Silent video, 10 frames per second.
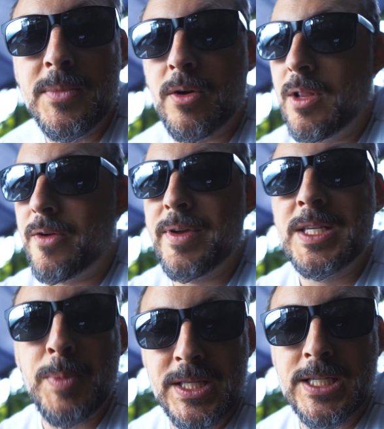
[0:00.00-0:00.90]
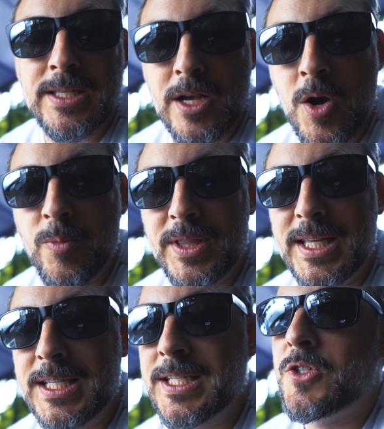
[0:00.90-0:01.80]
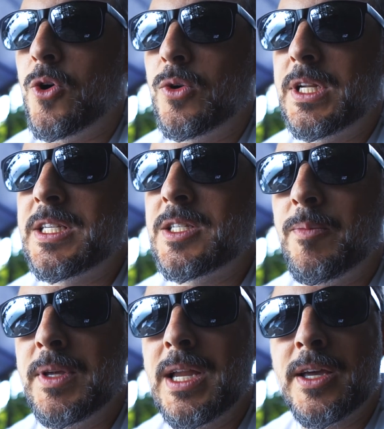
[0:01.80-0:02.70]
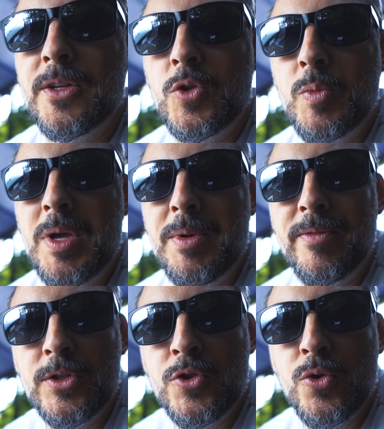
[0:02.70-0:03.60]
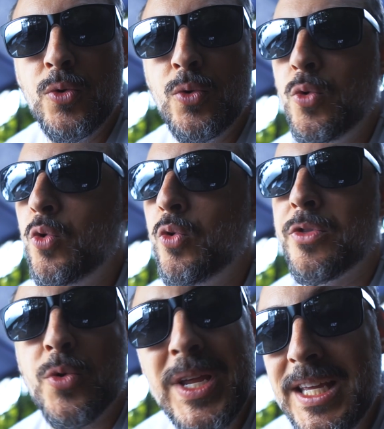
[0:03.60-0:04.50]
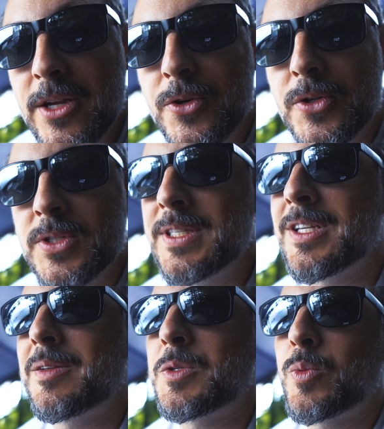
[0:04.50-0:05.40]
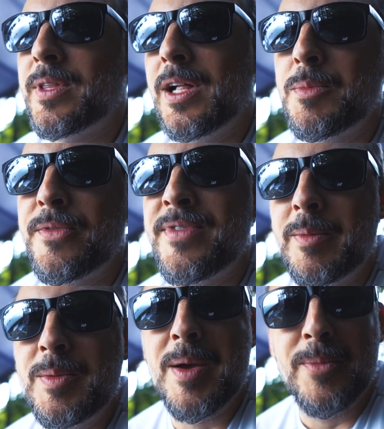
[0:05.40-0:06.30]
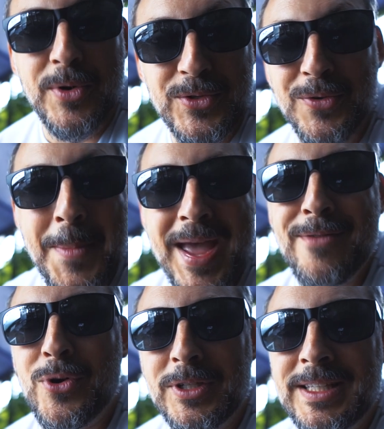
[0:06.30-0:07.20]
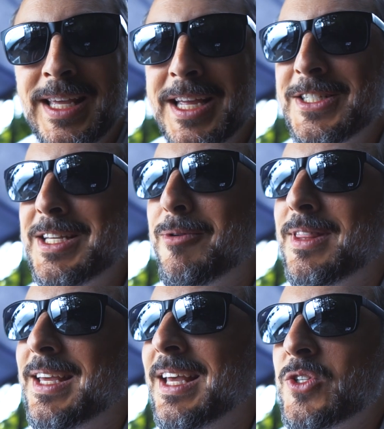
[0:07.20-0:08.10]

There are a lot of expenses that come with this. So this is something I can do maybe every 2-3 years. And sometimes with help of family members or paying for all the tickets and everything.